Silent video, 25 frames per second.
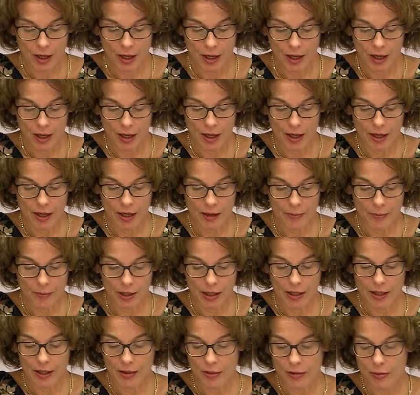
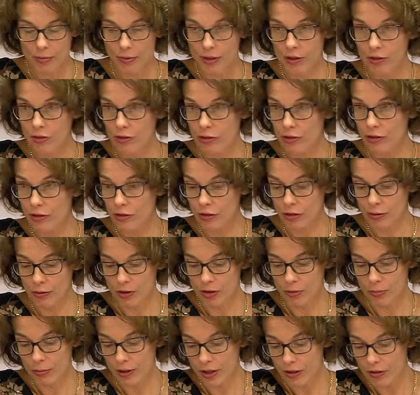My kids went to the
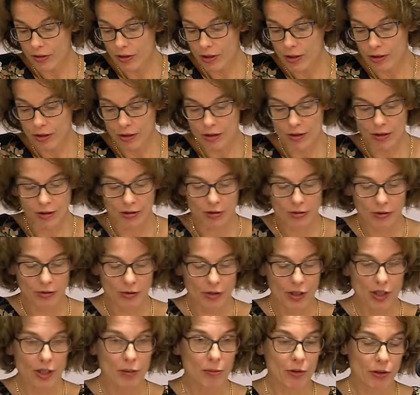Jewish preschool, to
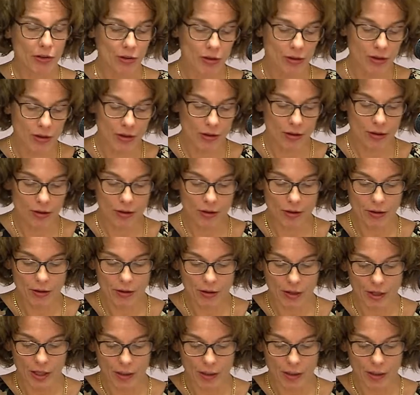the Hebrew school.